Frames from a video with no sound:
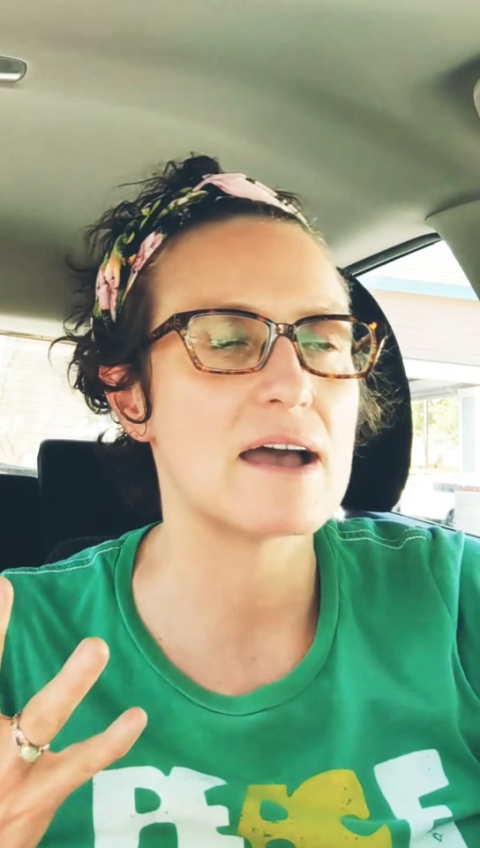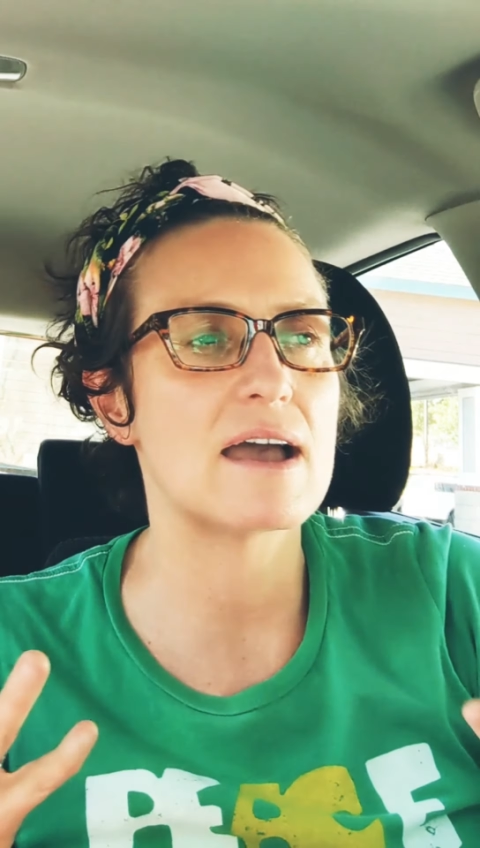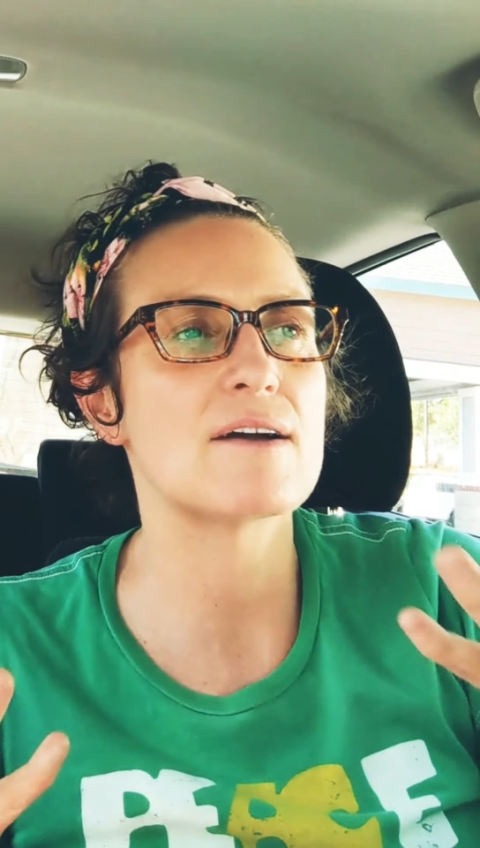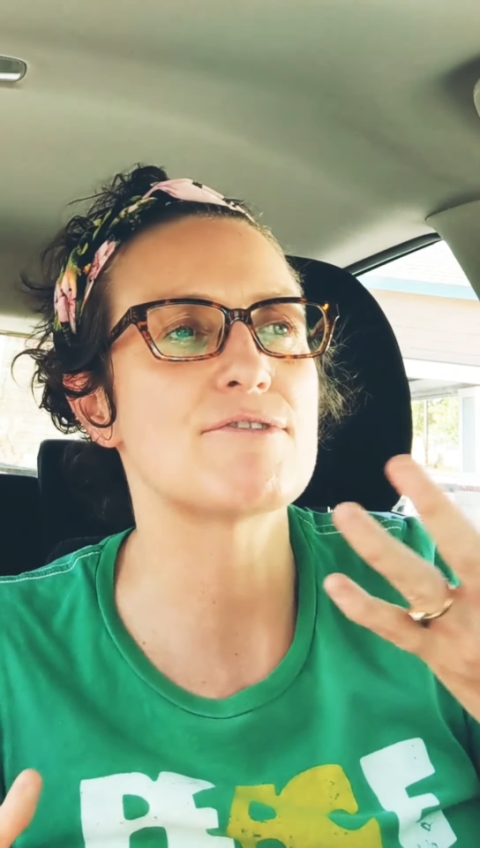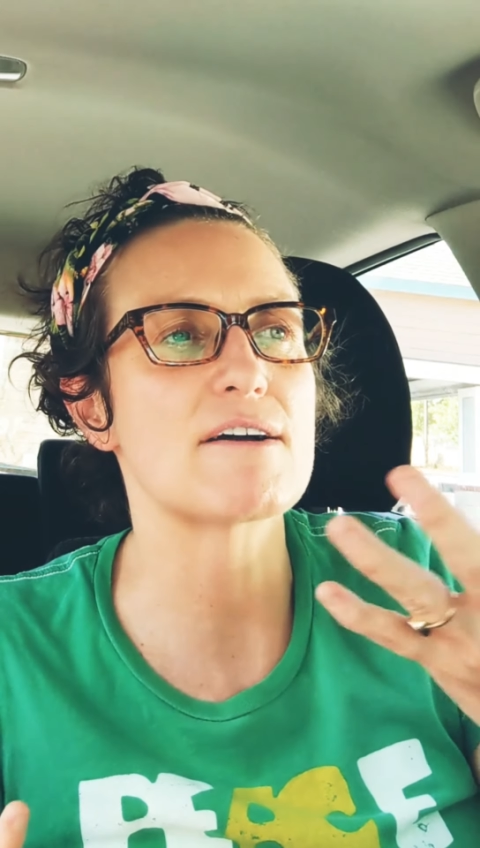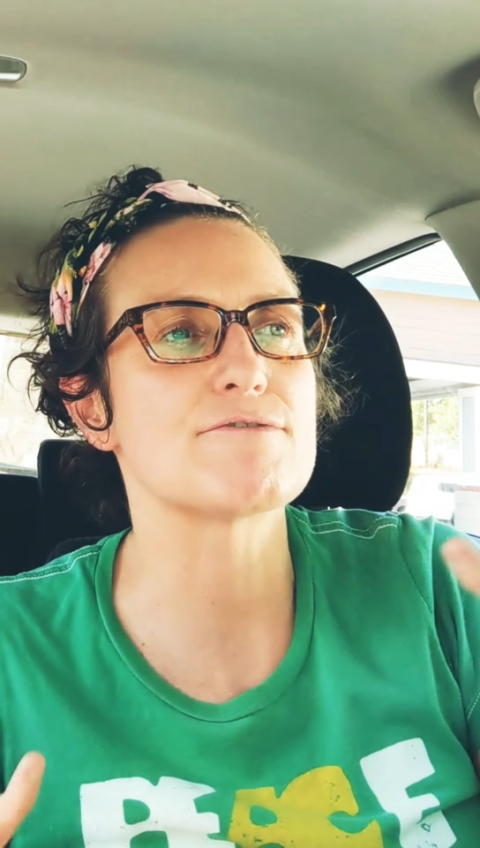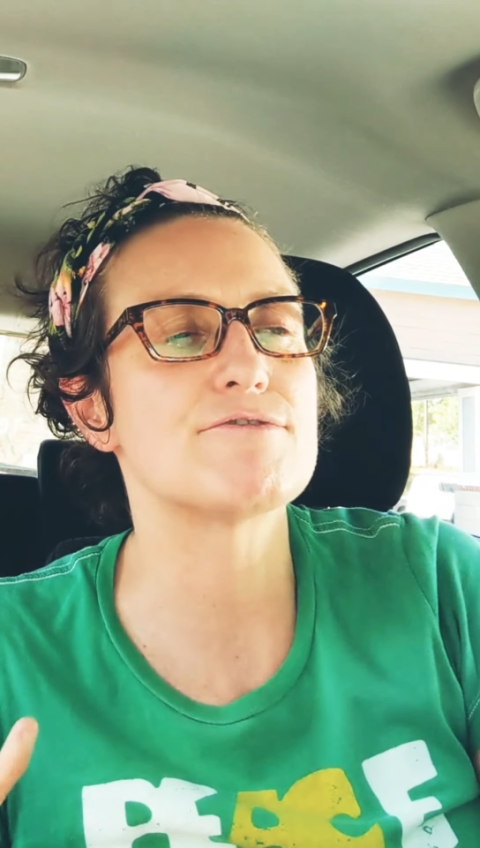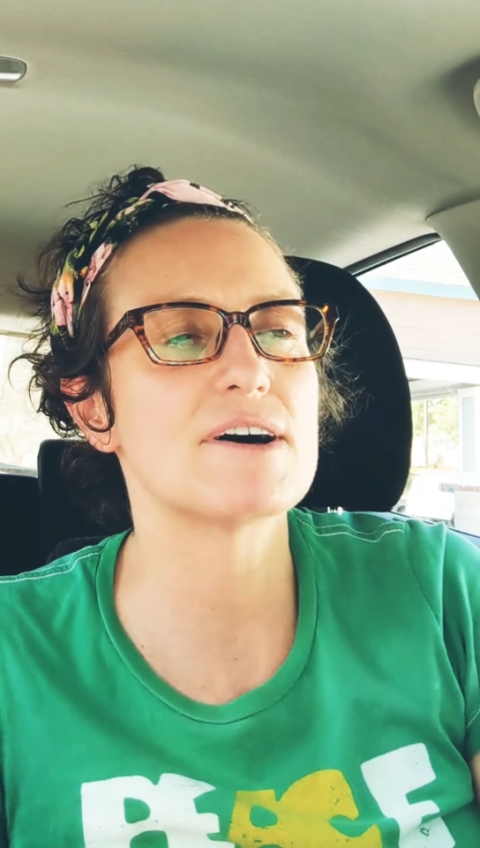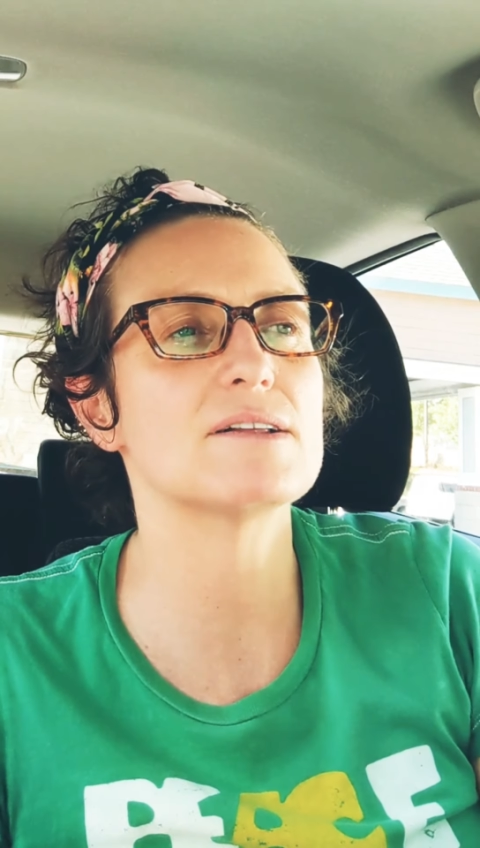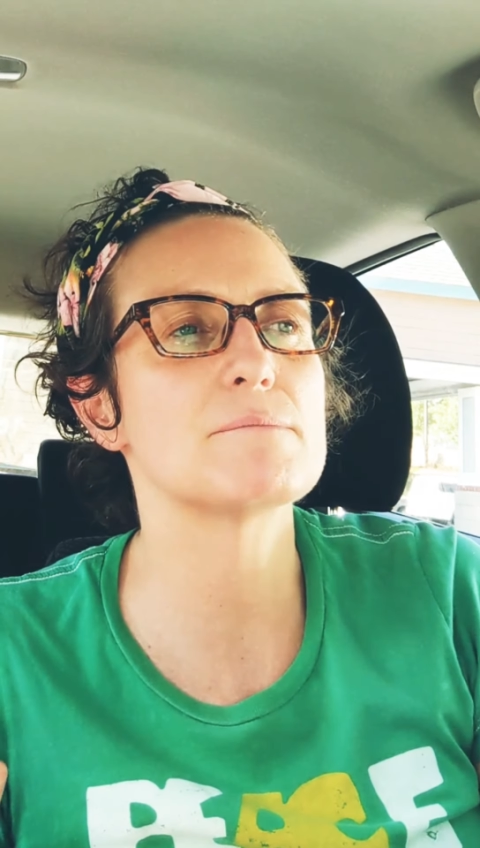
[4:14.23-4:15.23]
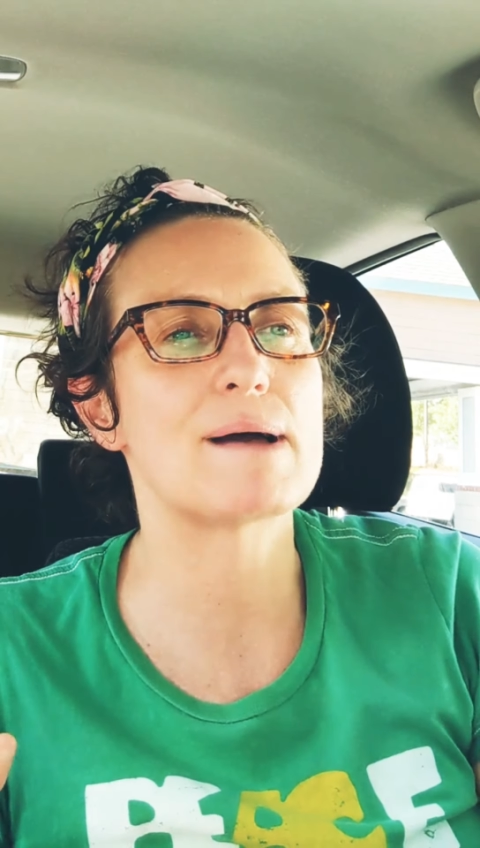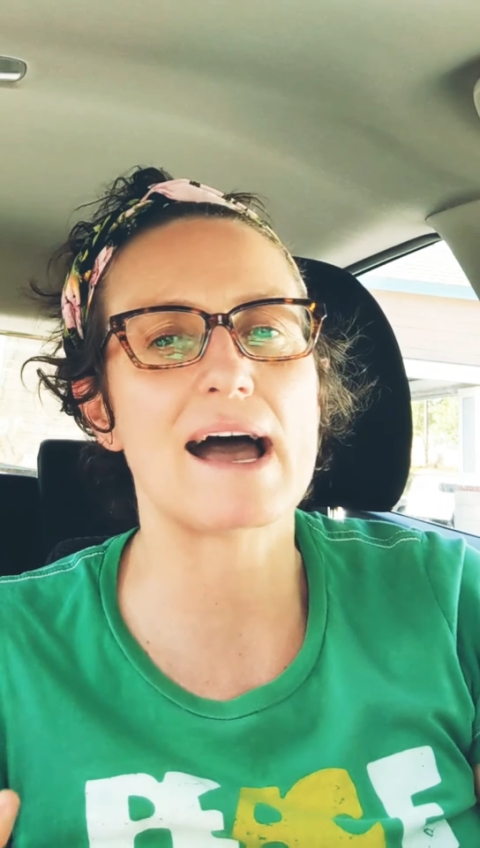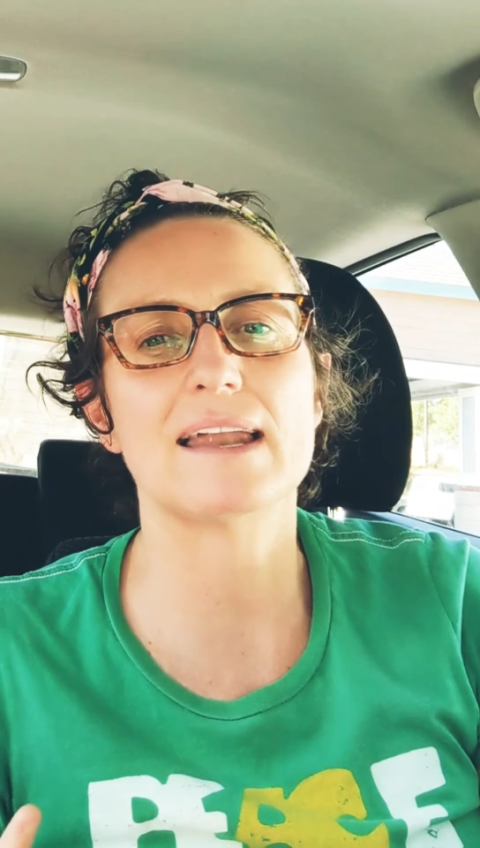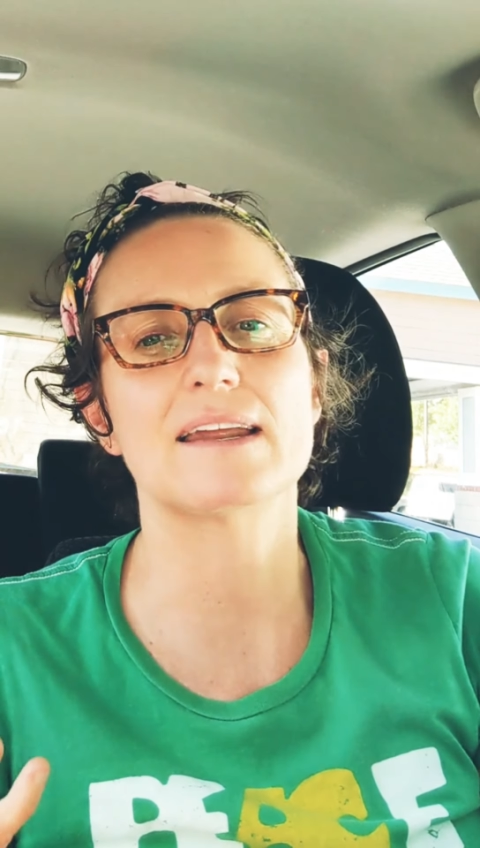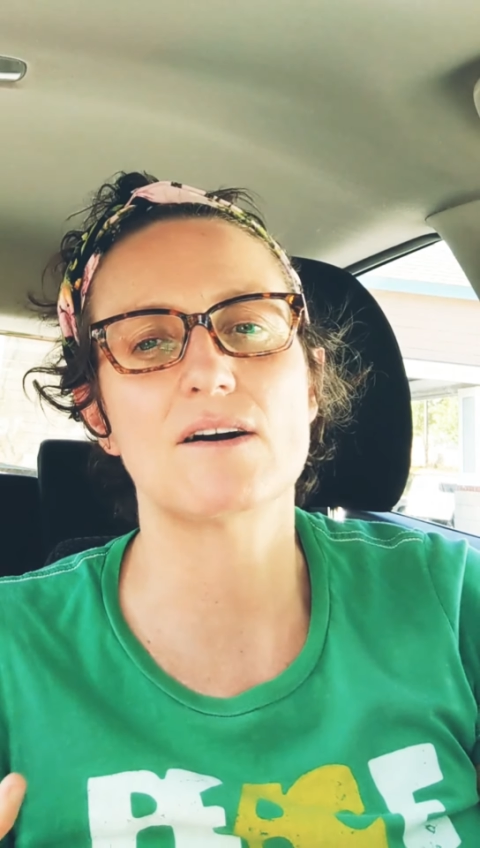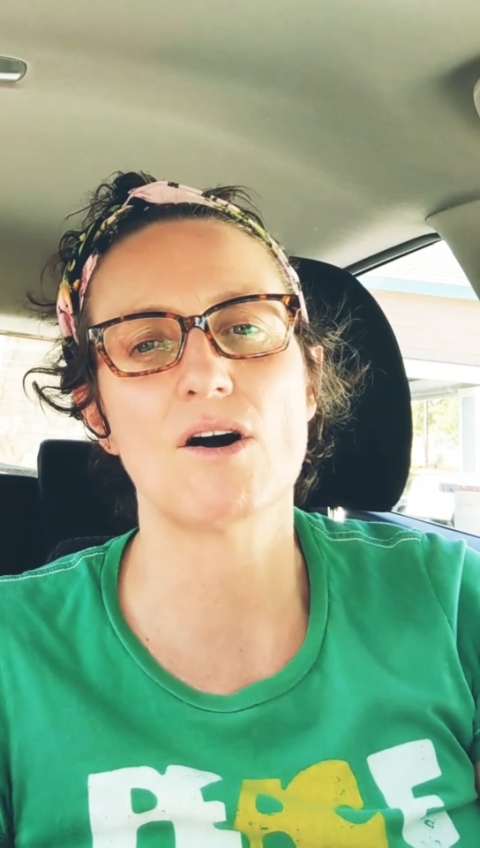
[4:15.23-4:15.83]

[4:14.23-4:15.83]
If I felt bad at